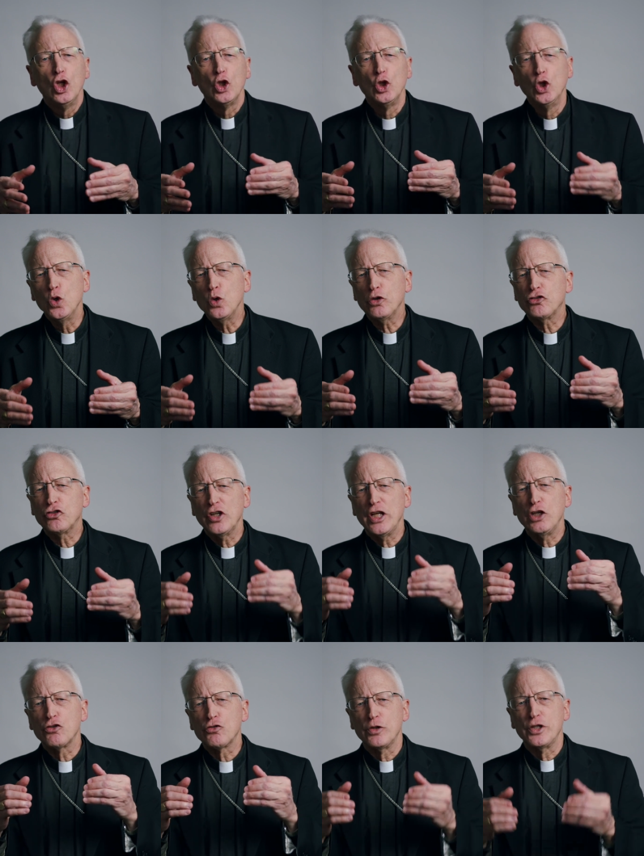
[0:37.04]
Luke's
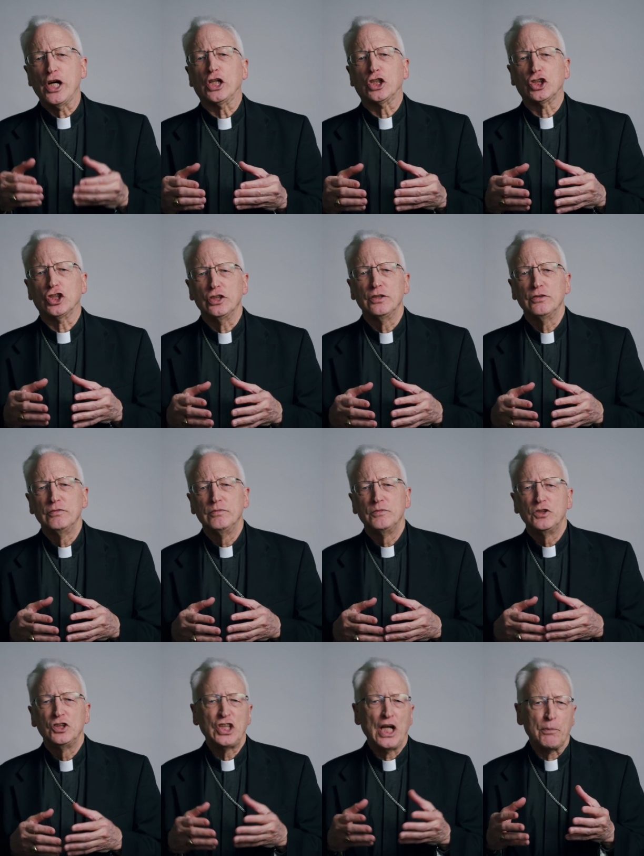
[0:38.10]
introduction,
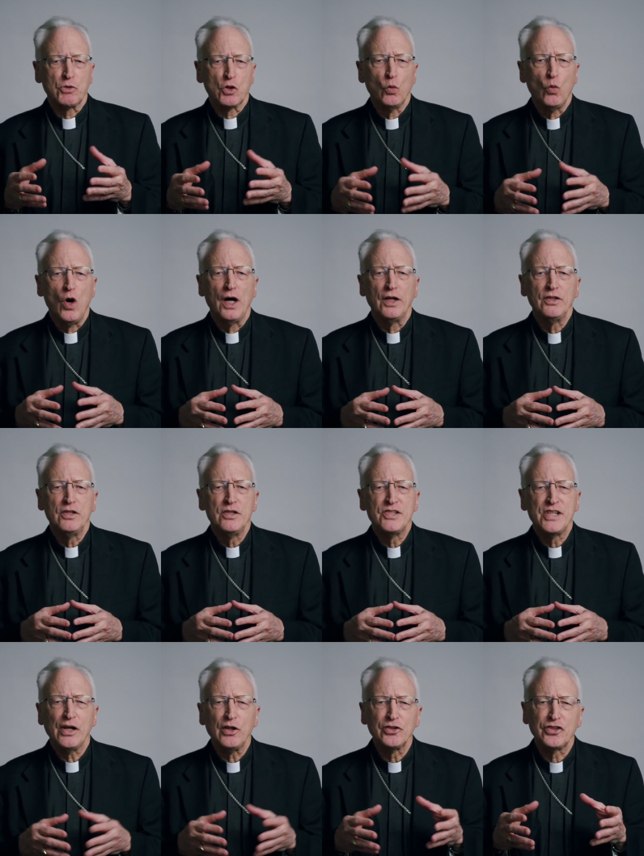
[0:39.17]
chapter 1,
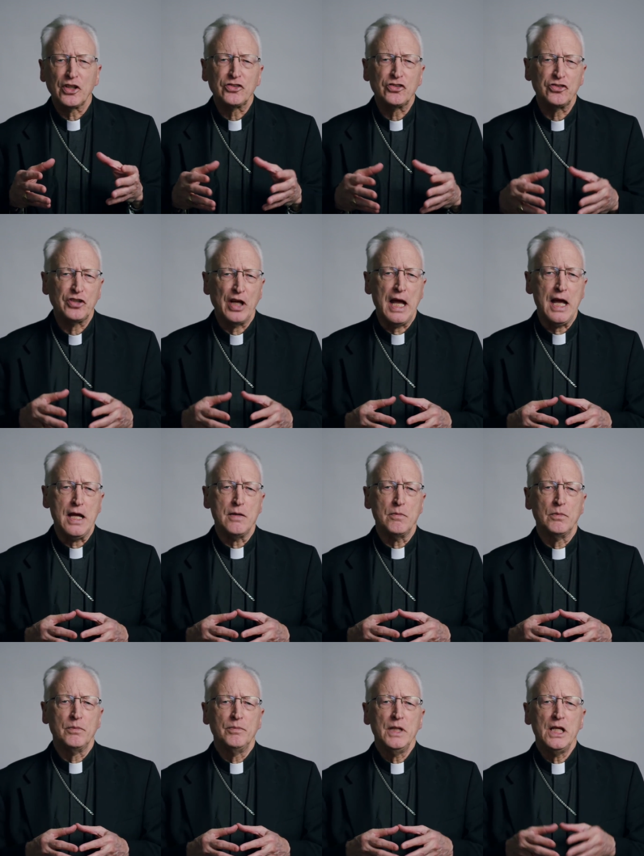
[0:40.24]
tells us his
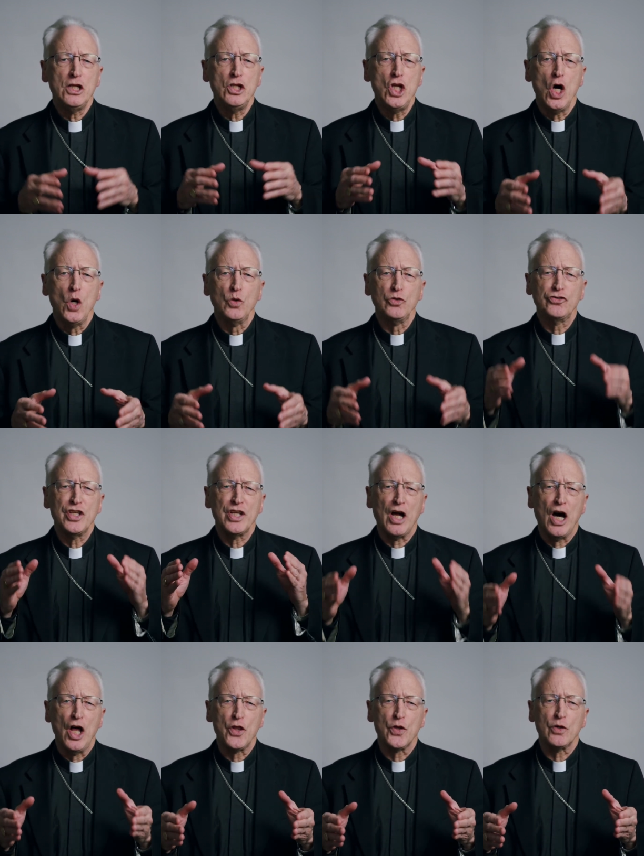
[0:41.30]
aim. He knows that
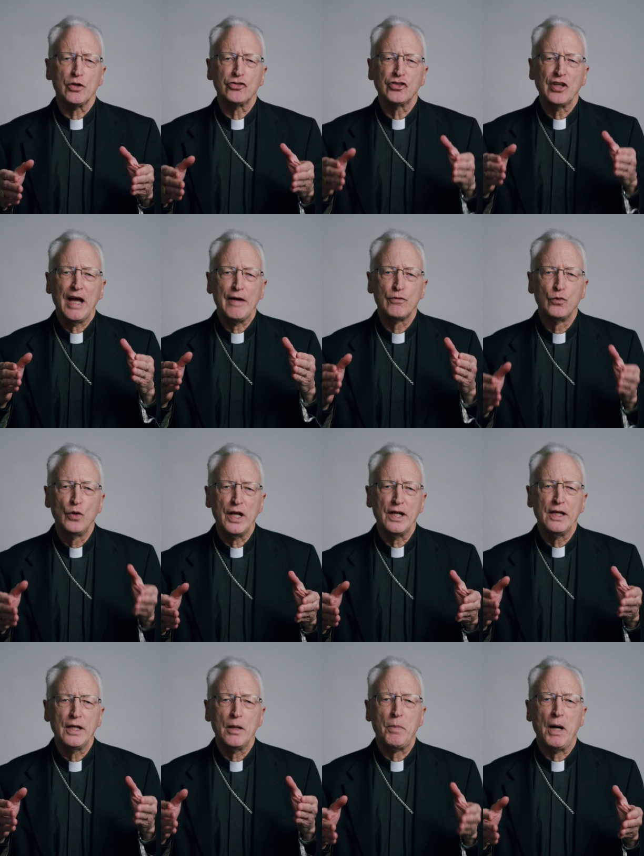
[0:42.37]
others have
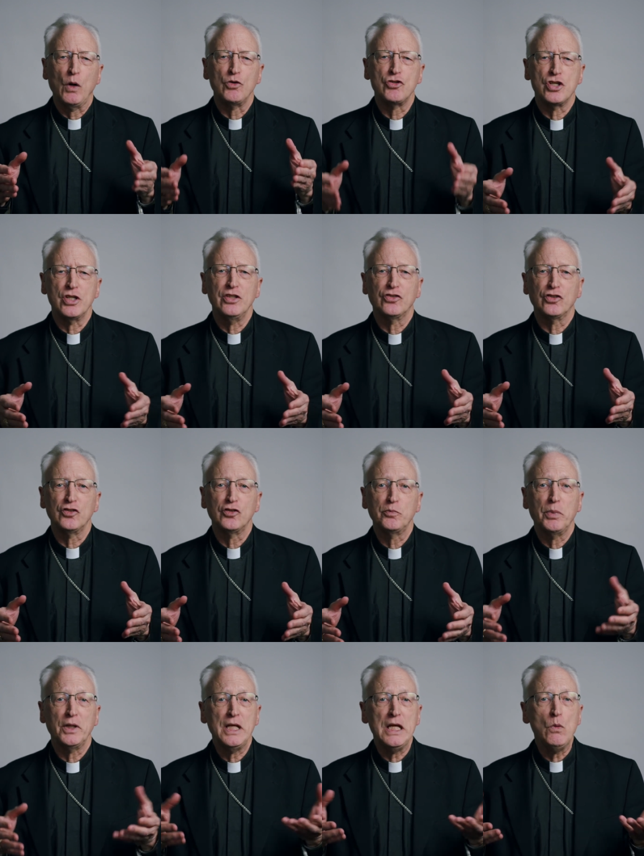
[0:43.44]
written about Jesus,
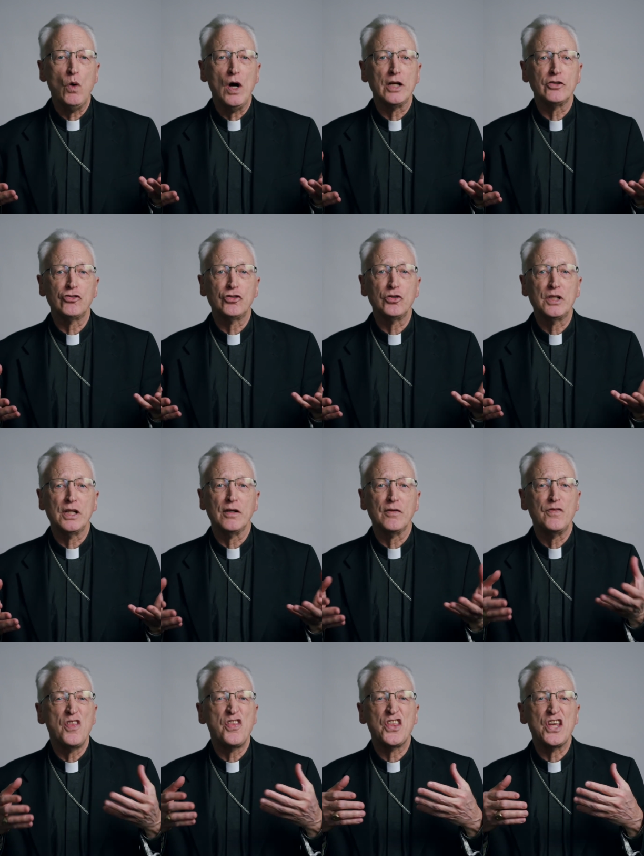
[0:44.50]
but he wants to
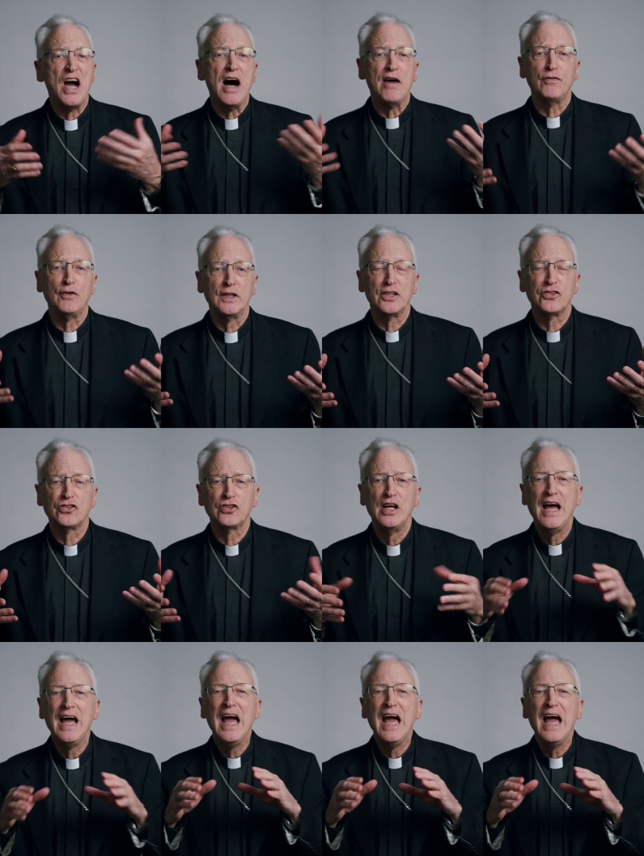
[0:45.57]
give Theophilus